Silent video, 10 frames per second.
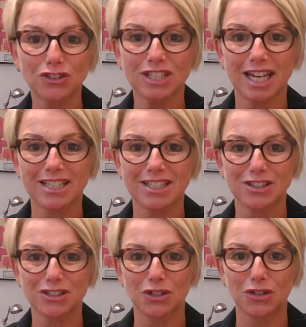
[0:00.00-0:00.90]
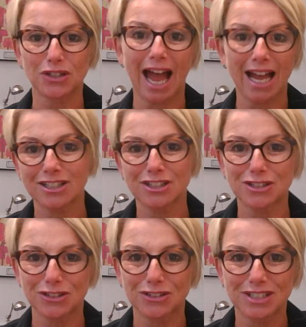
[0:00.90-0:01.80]
days in school and a
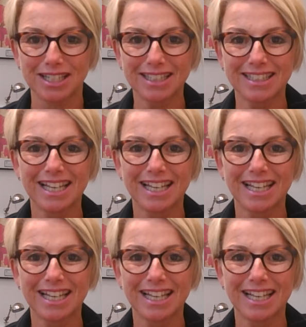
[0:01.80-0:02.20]
school dinner.